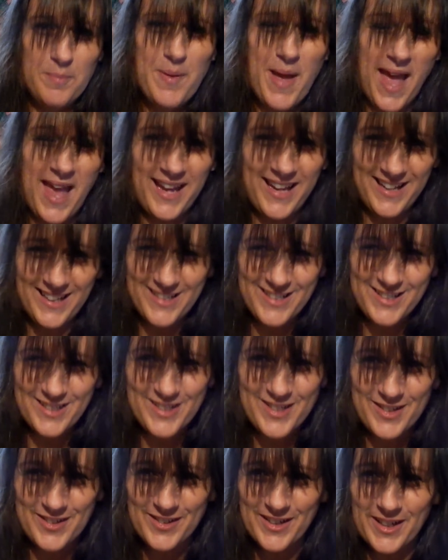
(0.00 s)
bangs
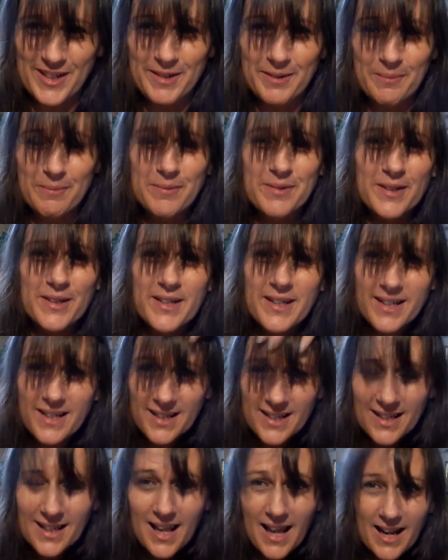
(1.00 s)
trimmed.
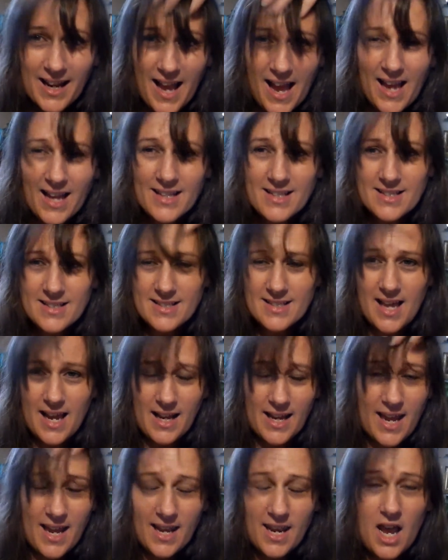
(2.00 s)
Like,
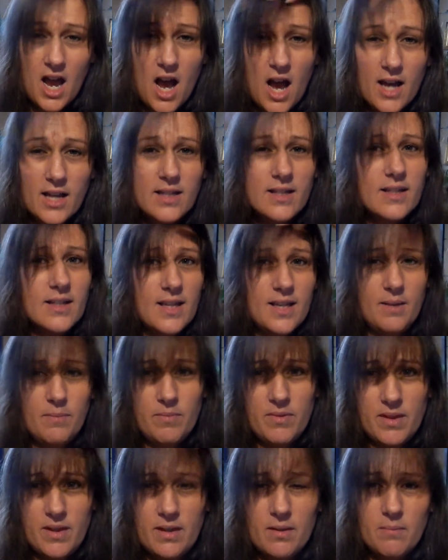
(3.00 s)
I cannot
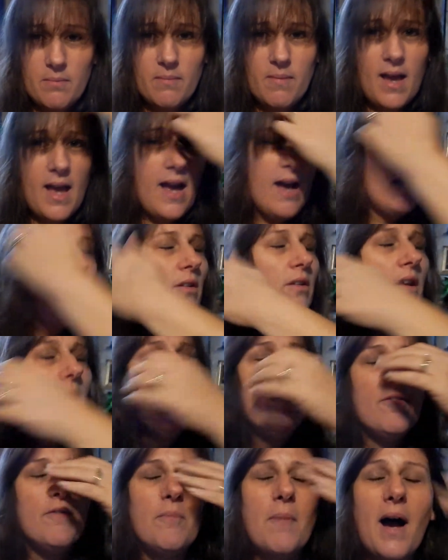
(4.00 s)
keep them out
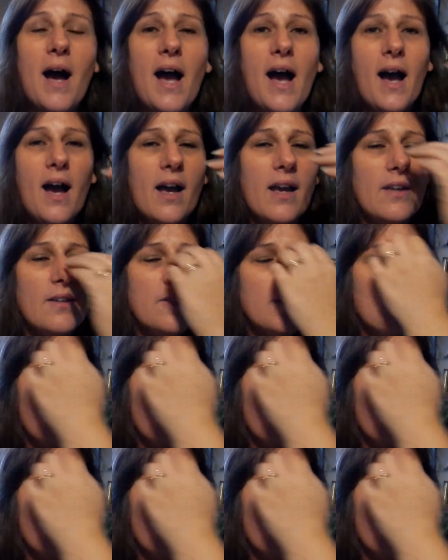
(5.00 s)
of my eyes.